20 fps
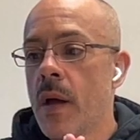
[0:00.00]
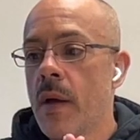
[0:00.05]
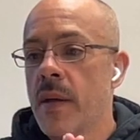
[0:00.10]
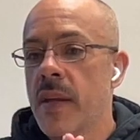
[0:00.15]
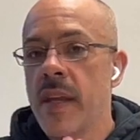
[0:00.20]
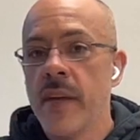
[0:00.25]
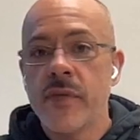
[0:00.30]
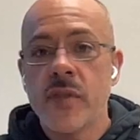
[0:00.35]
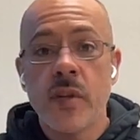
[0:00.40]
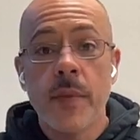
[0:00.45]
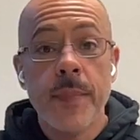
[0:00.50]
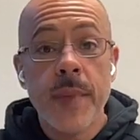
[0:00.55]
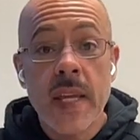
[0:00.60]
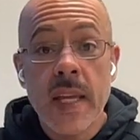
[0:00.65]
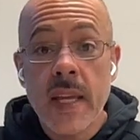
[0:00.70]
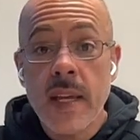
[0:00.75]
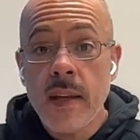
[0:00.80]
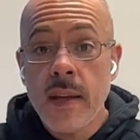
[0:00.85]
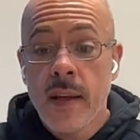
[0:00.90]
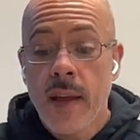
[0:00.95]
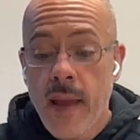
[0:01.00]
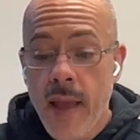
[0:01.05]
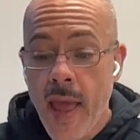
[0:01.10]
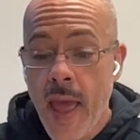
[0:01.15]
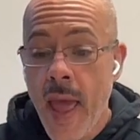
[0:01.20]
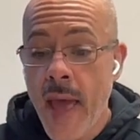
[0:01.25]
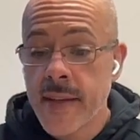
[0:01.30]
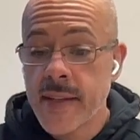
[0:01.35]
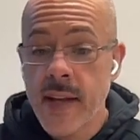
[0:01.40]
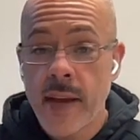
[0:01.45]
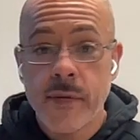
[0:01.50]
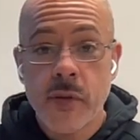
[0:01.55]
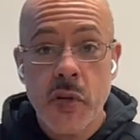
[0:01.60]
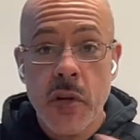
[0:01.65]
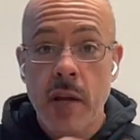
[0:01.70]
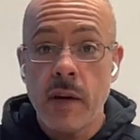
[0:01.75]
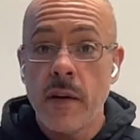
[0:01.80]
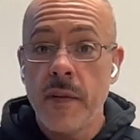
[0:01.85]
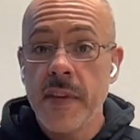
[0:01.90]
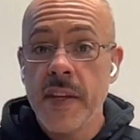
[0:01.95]
Give to me as I've
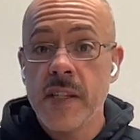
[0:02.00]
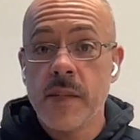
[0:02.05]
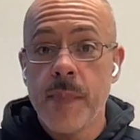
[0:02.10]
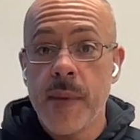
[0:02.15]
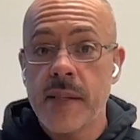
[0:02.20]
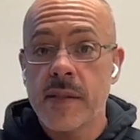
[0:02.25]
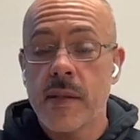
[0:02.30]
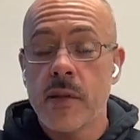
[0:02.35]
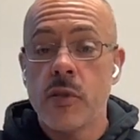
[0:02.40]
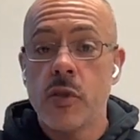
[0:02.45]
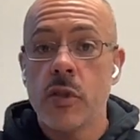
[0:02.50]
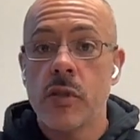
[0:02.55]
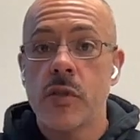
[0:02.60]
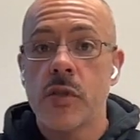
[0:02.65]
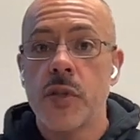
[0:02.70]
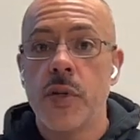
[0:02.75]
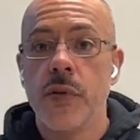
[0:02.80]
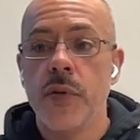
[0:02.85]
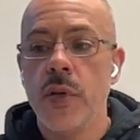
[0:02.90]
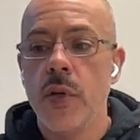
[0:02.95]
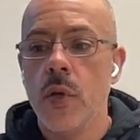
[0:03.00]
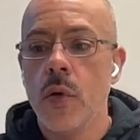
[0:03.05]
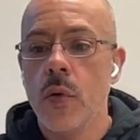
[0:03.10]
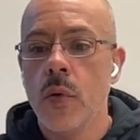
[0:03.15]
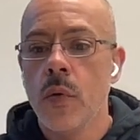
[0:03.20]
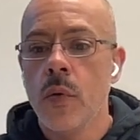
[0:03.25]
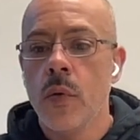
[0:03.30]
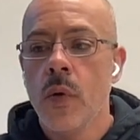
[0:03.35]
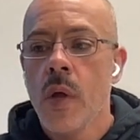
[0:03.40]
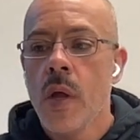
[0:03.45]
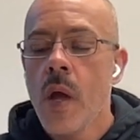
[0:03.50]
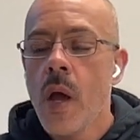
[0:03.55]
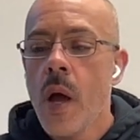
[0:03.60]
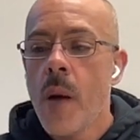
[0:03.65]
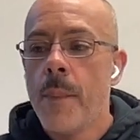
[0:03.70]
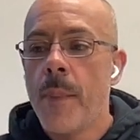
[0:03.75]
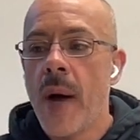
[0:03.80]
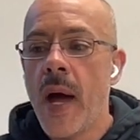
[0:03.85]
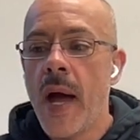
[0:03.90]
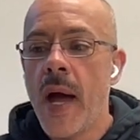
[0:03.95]
channeled these messages to you
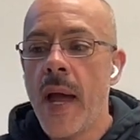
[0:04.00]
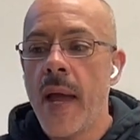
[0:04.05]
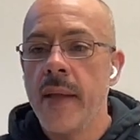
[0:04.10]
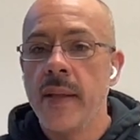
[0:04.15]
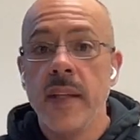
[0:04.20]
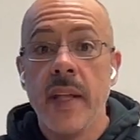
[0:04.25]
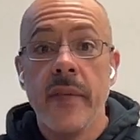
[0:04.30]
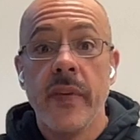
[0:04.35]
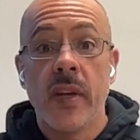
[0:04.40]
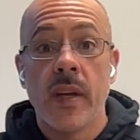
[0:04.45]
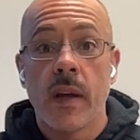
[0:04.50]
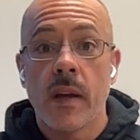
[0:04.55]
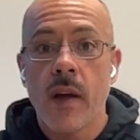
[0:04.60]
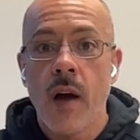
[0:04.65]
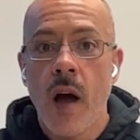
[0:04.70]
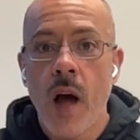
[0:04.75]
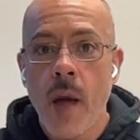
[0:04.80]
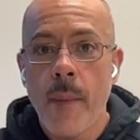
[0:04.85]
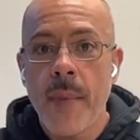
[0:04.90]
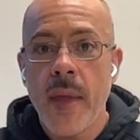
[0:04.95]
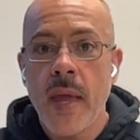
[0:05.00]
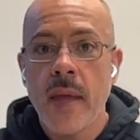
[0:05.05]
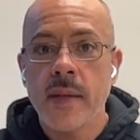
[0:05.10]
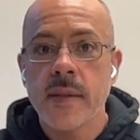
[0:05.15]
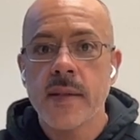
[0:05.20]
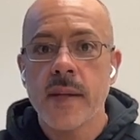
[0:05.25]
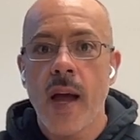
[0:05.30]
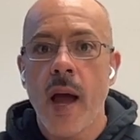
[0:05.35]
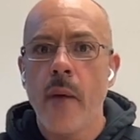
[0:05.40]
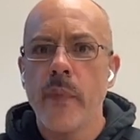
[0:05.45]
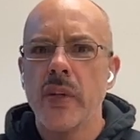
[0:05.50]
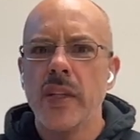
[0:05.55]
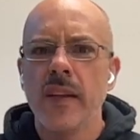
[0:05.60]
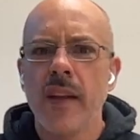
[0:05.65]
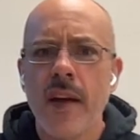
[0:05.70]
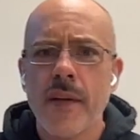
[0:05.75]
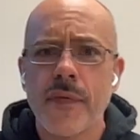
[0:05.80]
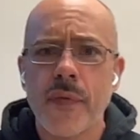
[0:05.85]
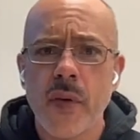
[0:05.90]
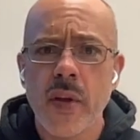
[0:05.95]
by leaving a comment. I would
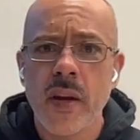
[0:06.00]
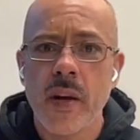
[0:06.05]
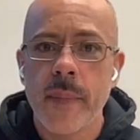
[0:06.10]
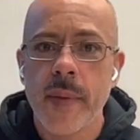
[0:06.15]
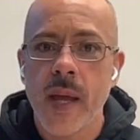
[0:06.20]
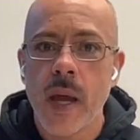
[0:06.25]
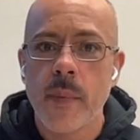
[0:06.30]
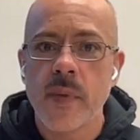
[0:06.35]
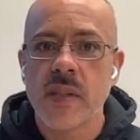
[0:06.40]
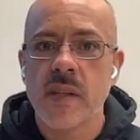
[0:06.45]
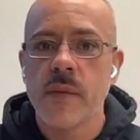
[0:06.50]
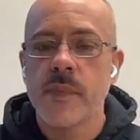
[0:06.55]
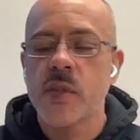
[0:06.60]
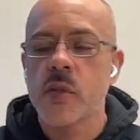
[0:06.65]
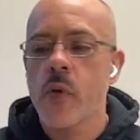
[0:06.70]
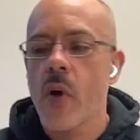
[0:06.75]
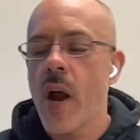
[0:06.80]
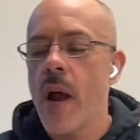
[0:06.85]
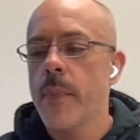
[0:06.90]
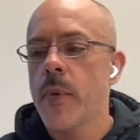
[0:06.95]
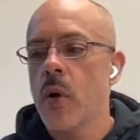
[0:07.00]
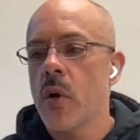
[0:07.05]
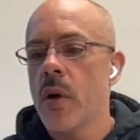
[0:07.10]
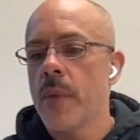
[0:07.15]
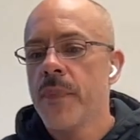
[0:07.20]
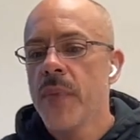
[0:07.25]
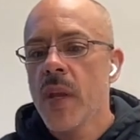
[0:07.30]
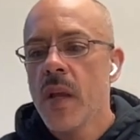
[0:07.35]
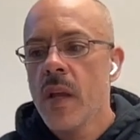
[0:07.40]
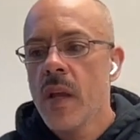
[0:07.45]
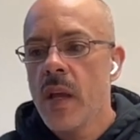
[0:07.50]
love for you to become a subscriber.